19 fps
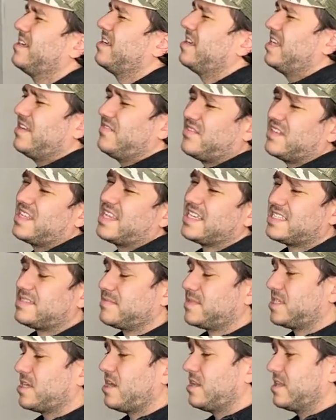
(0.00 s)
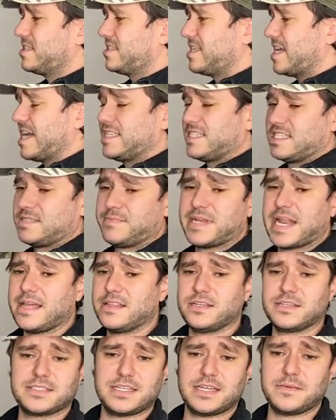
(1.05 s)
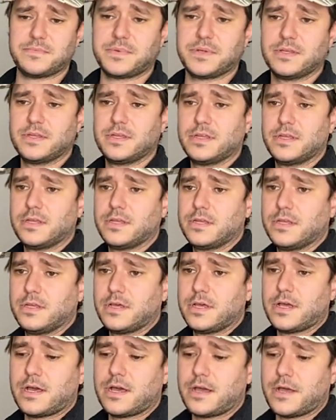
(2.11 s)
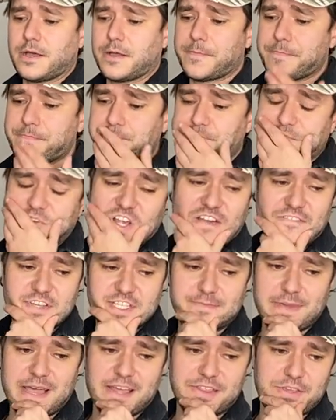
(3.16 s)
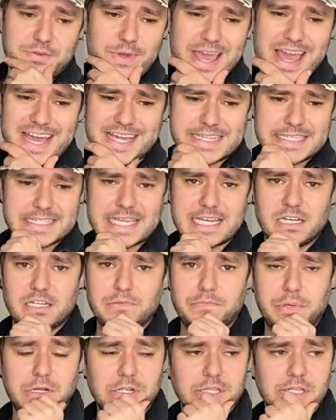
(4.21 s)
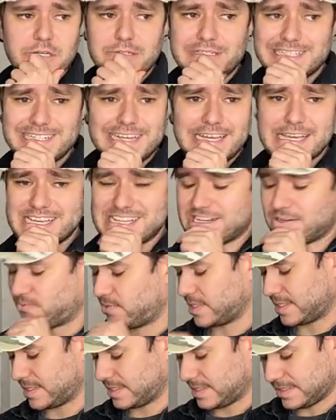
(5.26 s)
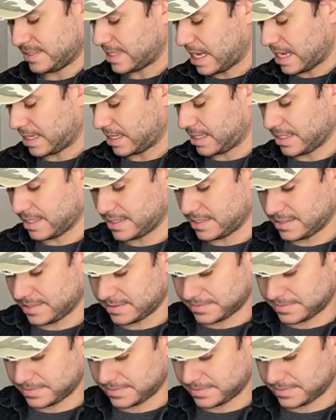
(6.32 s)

even like some solid sizes. But I looked up um, TravisMathew XL Polo today and it was not good.